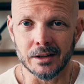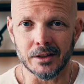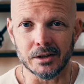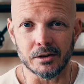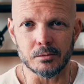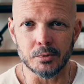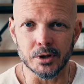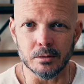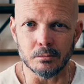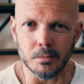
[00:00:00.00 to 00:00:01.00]
They know how to
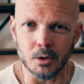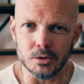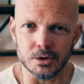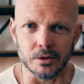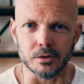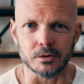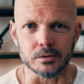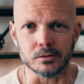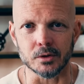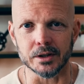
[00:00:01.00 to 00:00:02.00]
bring emotion through
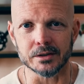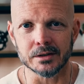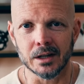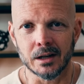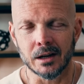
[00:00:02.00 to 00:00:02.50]
their voice.